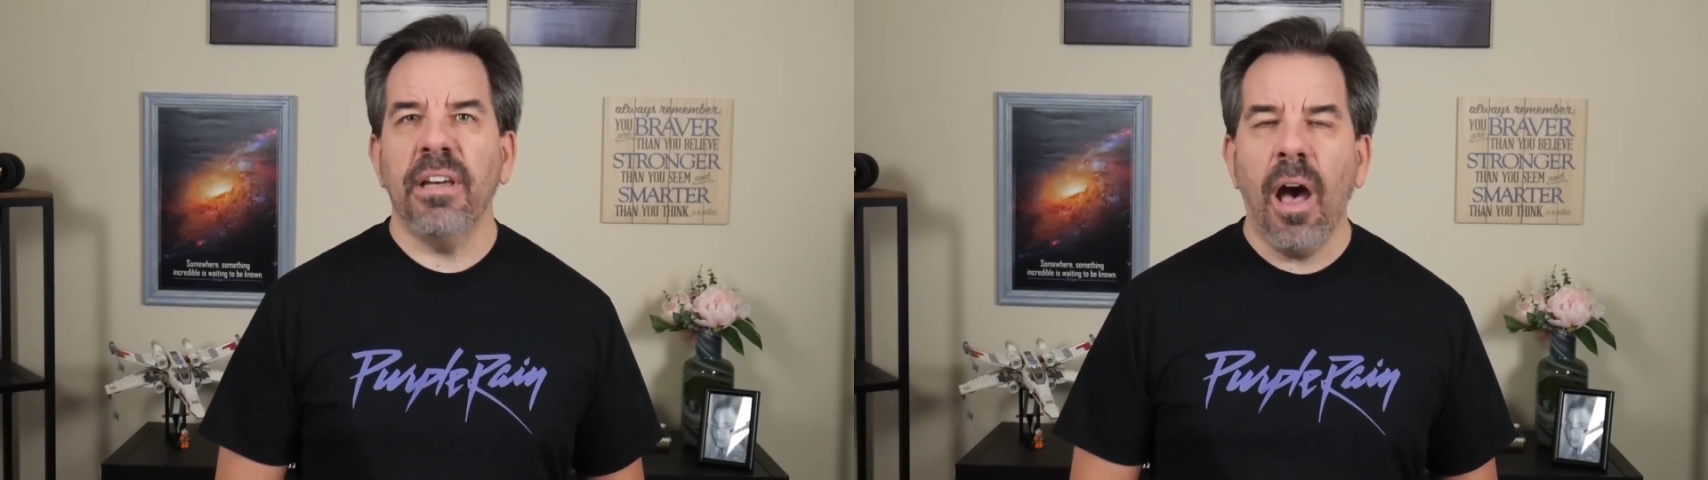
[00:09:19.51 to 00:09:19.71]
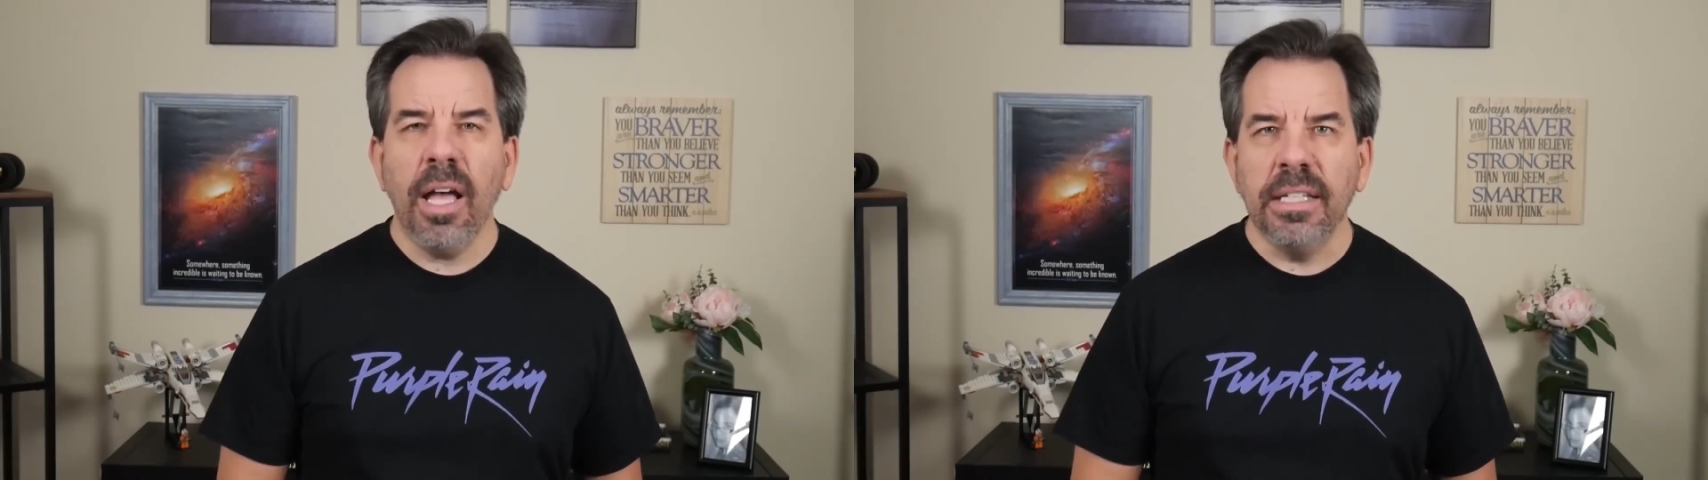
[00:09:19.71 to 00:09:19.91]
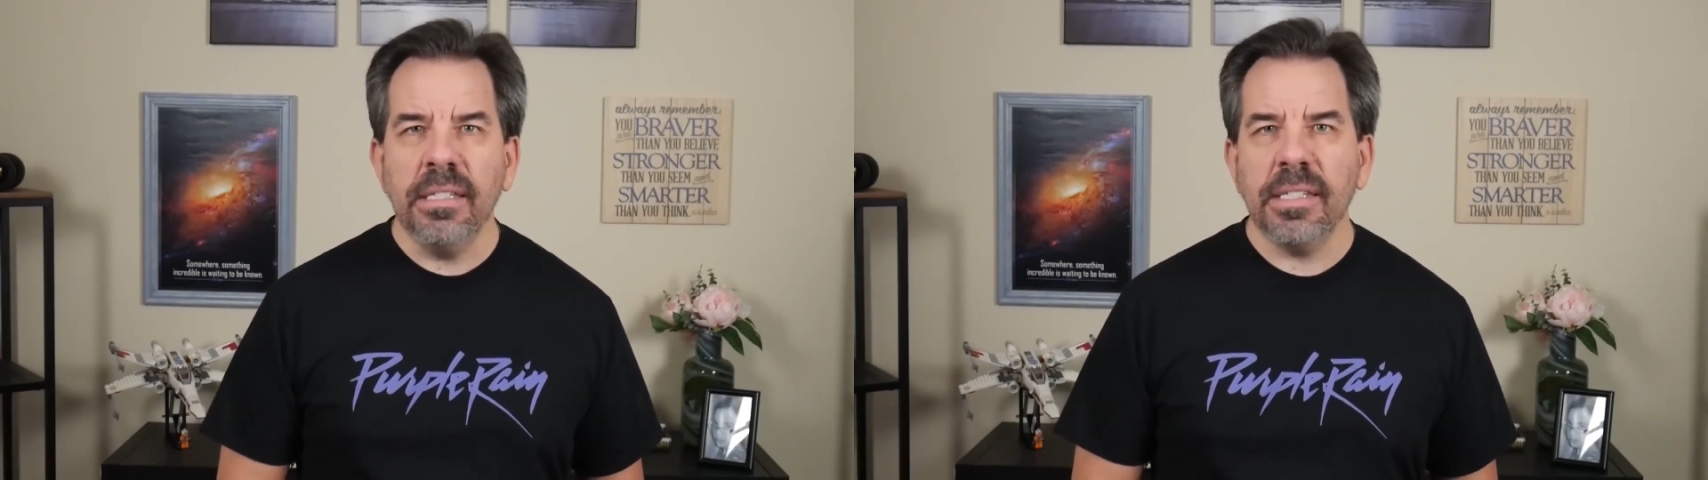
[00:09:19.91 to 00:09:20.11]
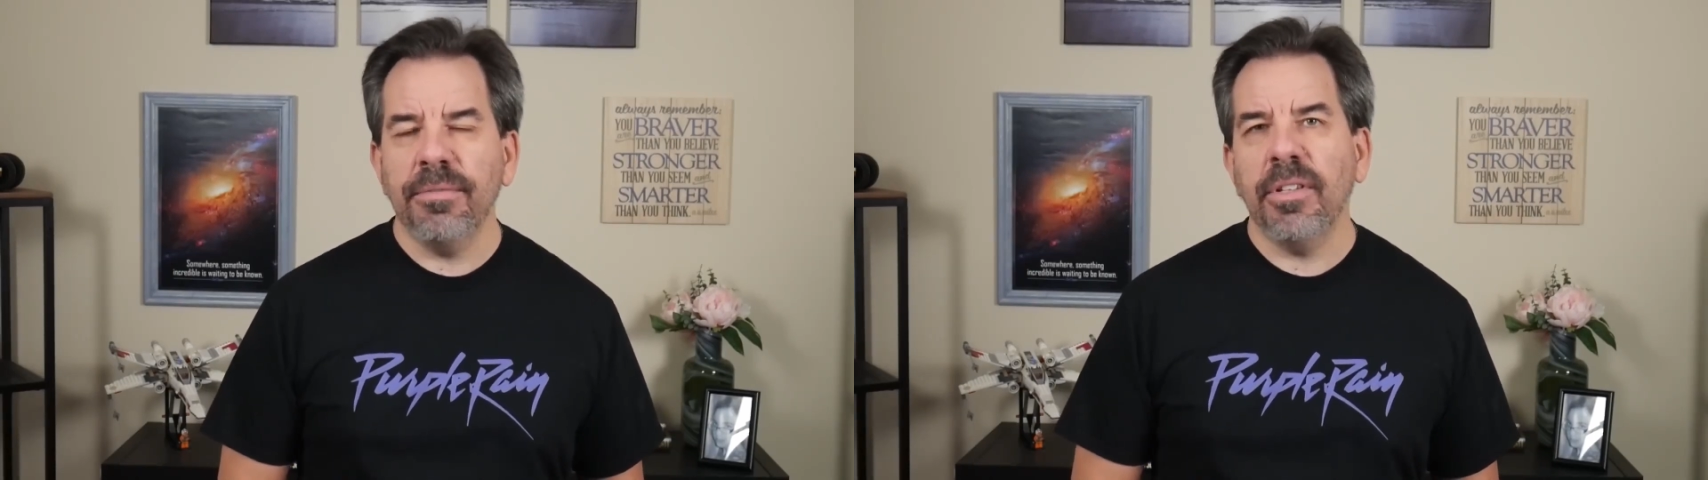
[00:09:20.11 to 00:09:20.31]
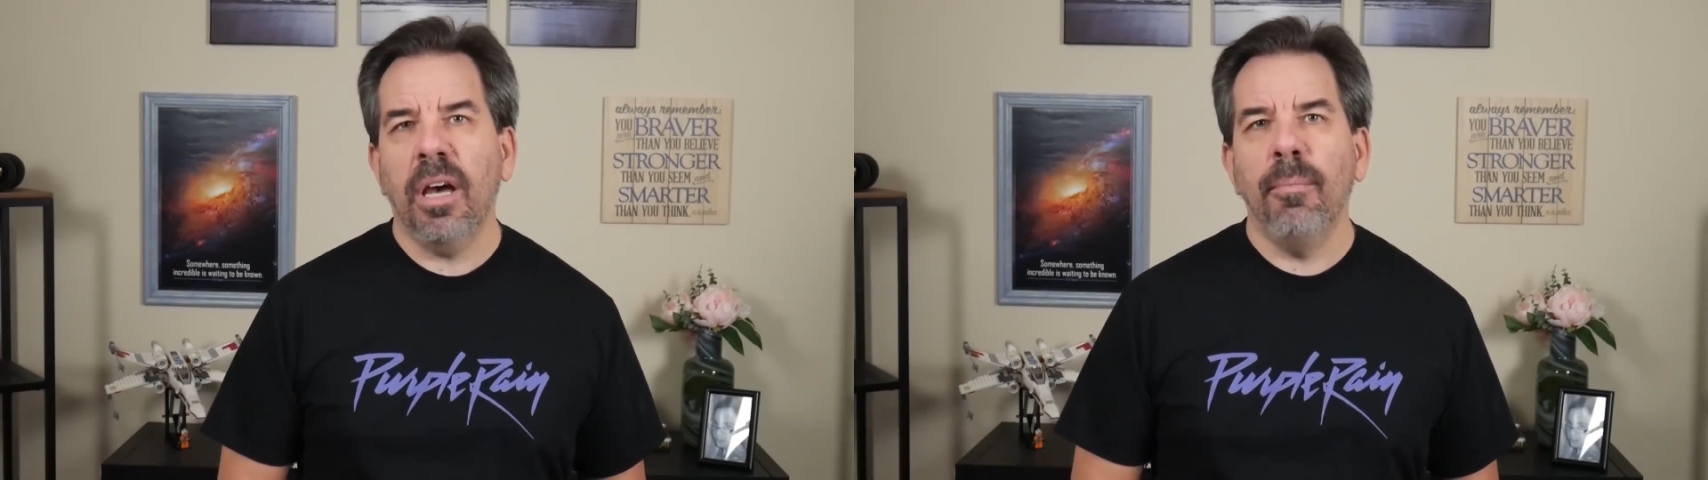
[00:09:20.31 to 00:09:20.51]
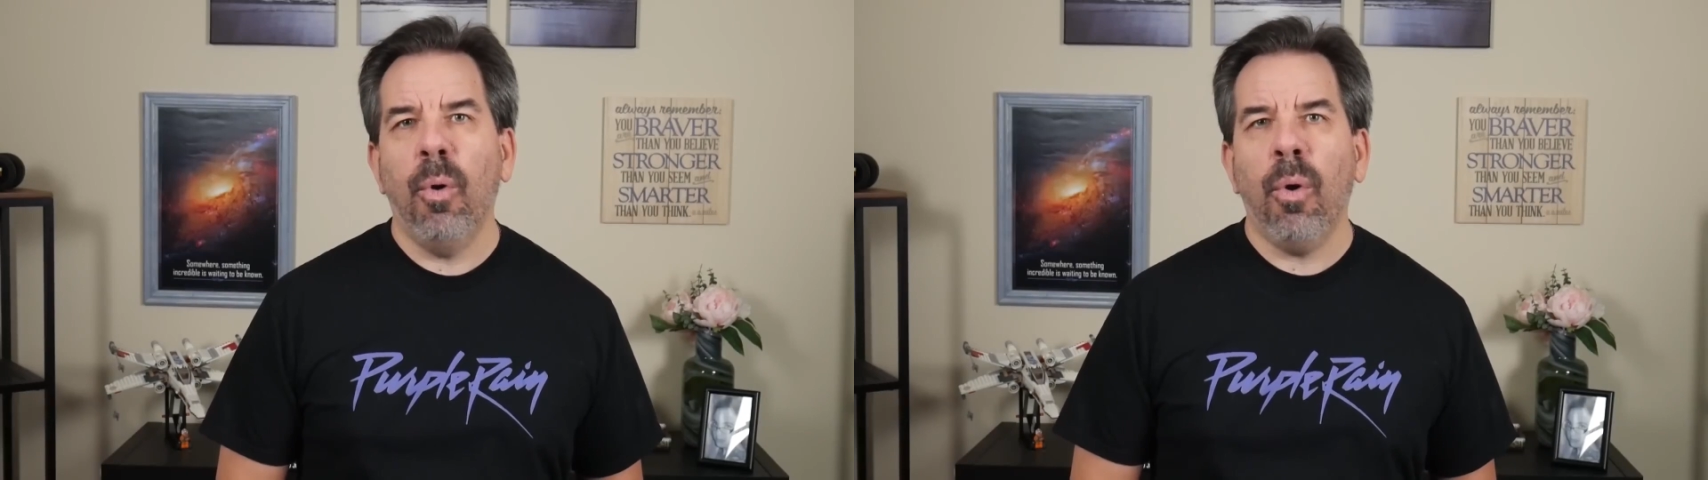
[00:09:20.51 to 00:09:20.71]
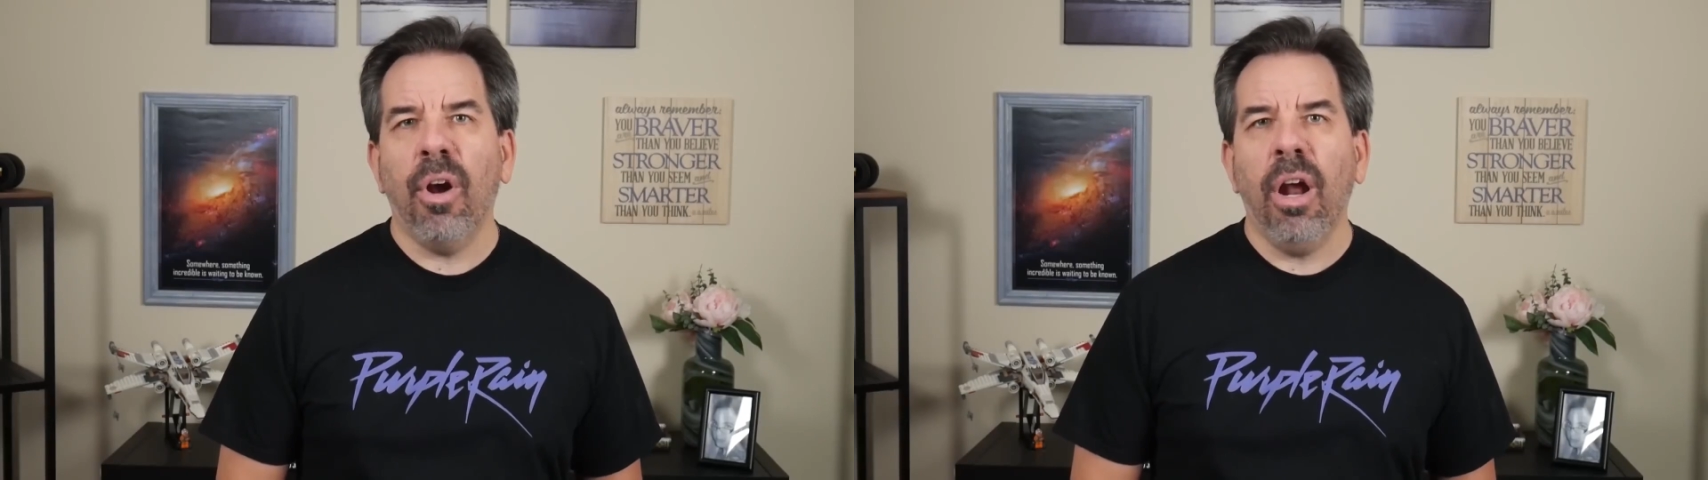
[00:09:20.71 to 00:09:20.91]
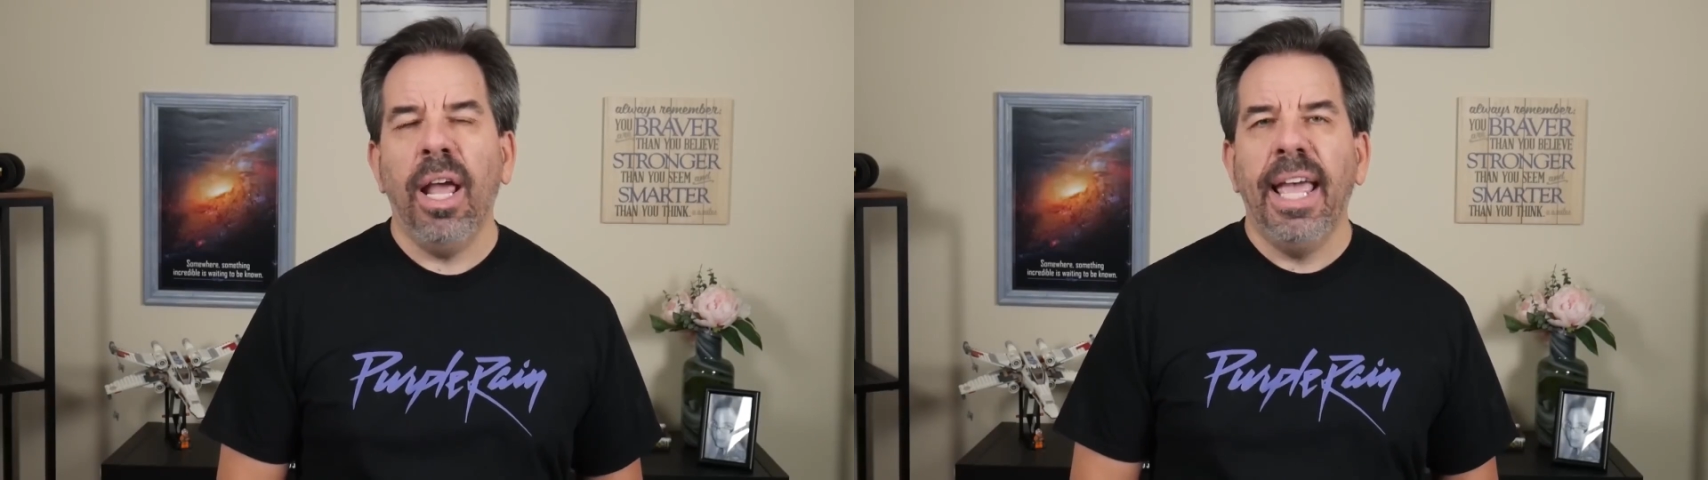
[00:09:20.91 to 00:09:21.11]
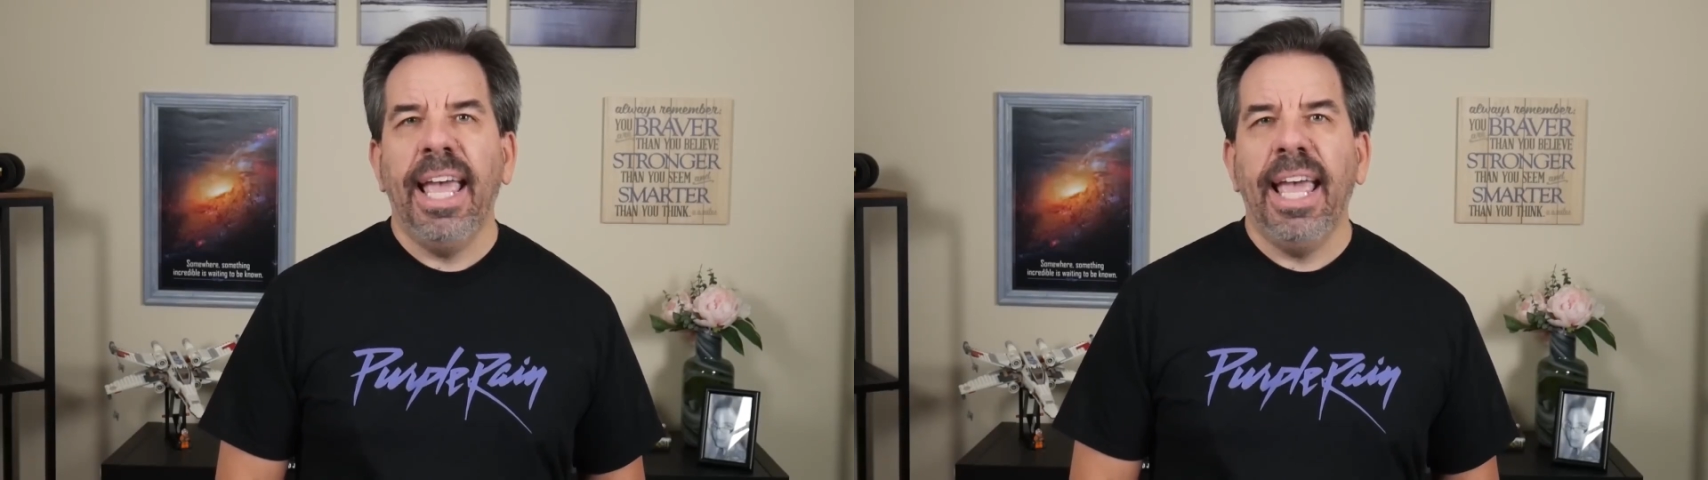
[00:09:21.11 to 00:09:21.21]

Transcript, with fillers: tons if not more